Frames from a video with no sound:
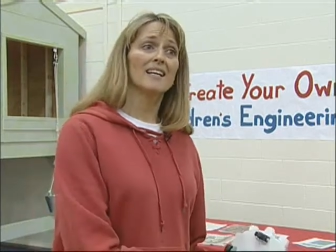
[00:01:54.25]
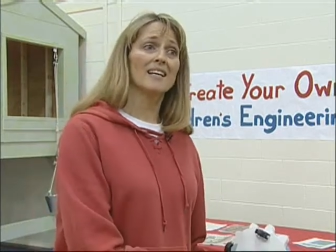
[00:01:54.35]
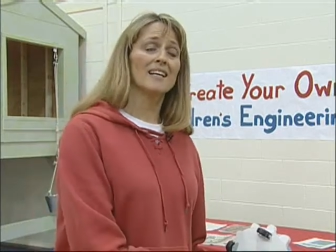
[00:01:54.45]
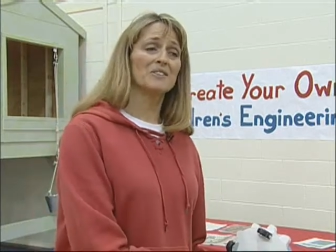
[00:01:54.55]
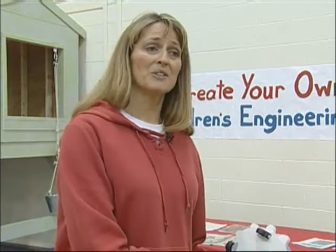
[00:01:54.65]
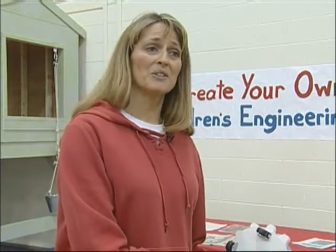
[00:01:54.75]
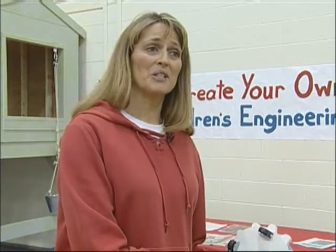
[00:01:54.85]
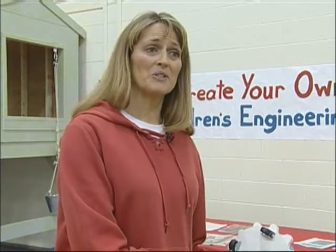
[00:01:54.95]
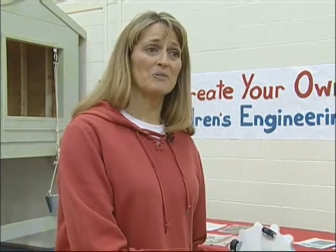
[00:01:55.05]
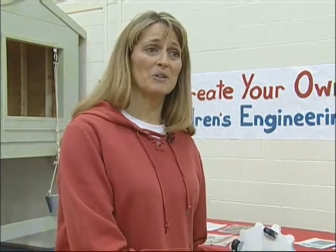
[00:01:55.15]
uh, took
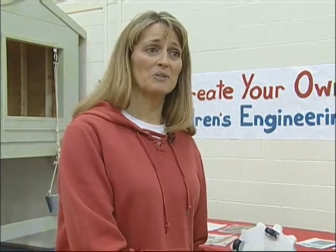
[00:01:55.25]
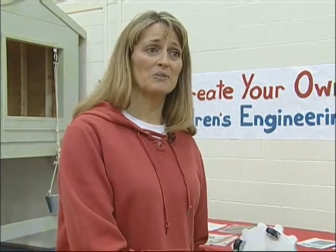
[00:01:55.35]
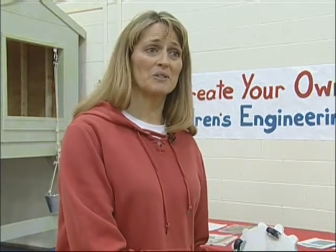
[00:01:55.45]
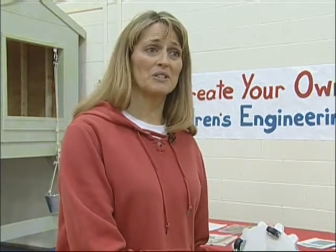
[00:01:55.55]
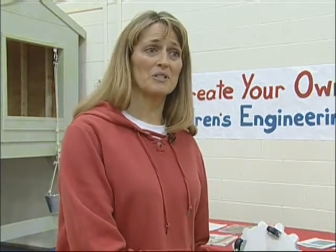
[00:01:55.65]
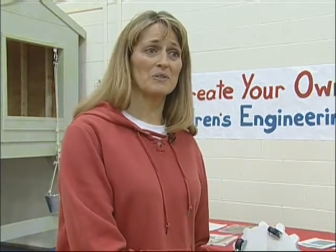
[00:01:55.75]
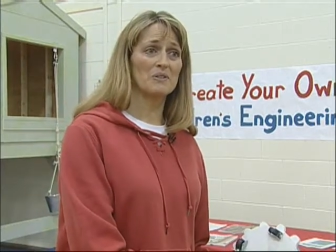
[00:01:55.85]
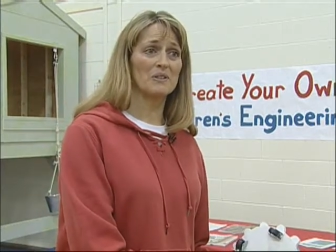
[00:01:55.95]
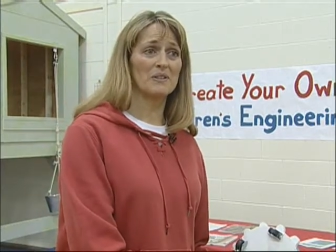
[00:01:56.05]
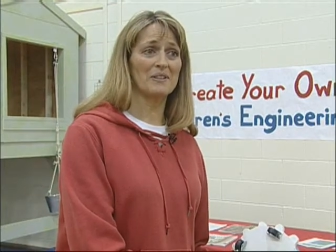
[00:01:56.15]
teacher votes for Teacher
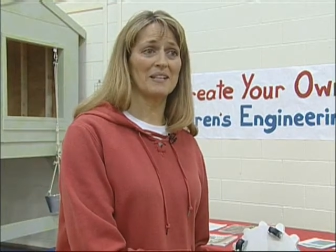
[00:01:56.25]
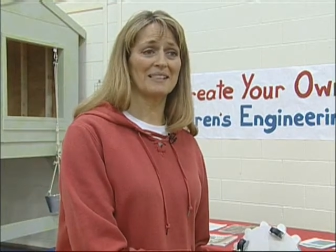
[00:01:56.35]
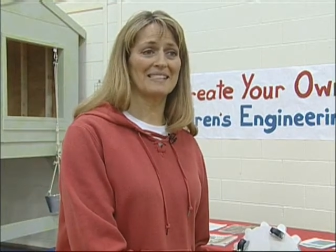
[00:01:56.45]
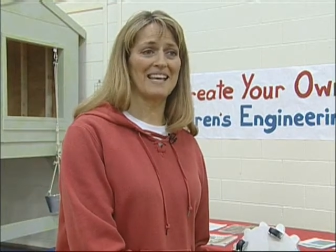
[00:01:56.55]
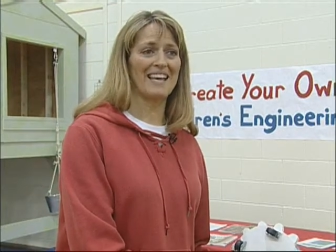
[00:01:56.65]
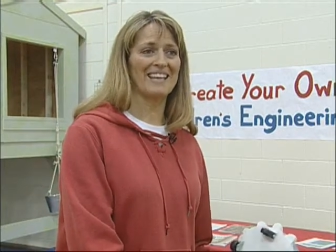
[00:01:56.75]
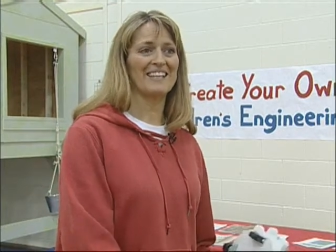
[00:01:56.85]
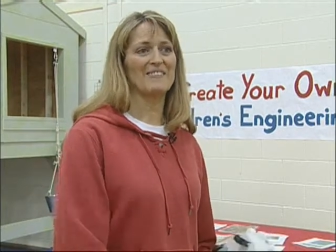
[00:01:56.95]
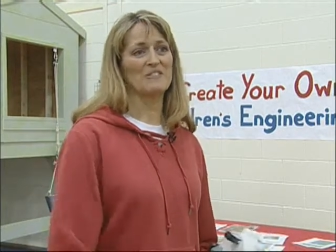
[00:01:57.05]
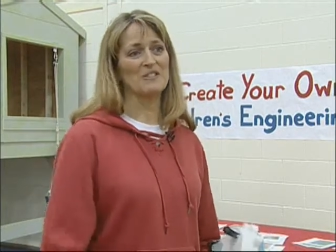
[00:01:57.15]
of the Year the next day.
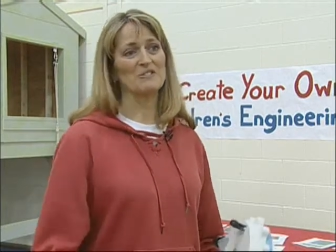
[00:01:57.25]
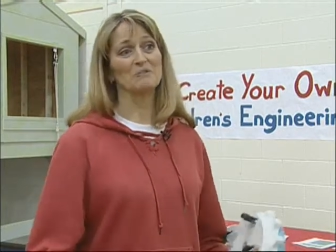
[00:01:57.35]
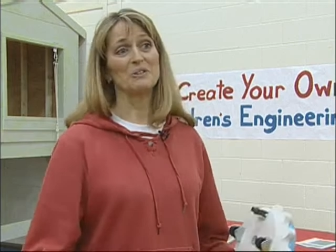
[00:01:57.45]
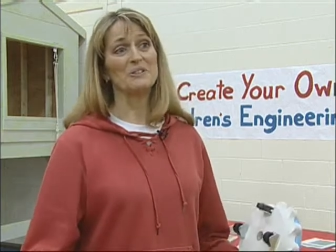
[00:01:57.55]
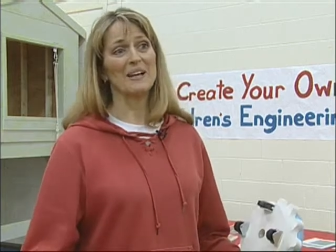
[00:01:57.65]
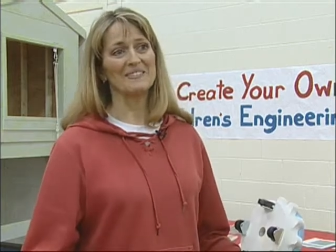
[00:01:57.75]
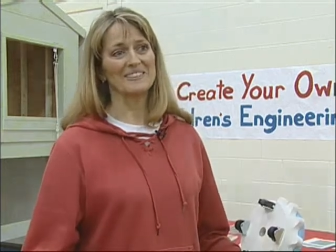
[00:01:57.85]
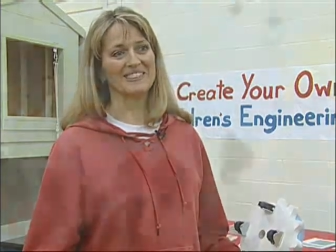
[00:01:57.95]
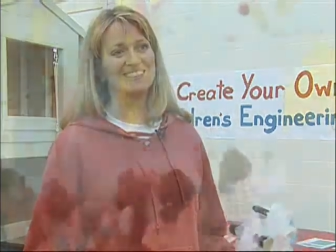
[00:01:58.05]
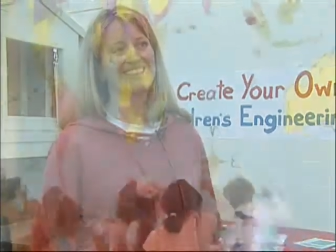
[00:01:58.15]
It was just good timing.